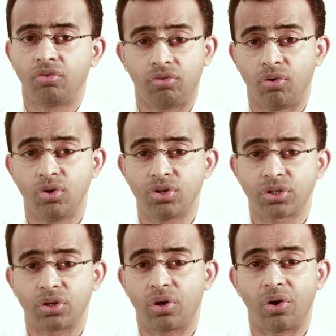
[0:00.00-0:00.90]
Fools,
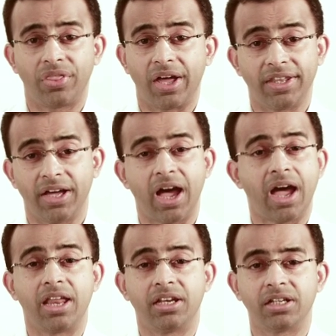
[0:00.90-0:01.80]
on the other
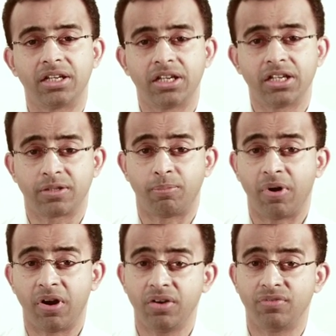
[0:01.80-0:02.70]
hand,
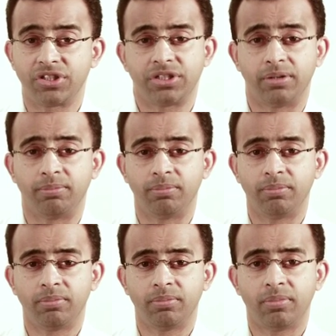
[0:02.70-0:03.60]
spurn wisdom
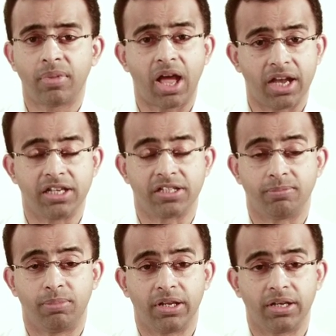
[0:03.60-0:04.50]
and
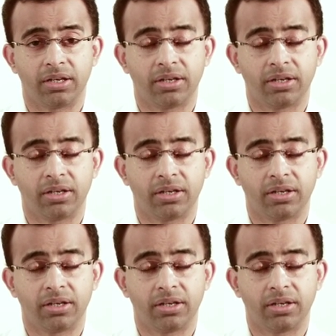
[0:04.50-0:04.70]
discipline.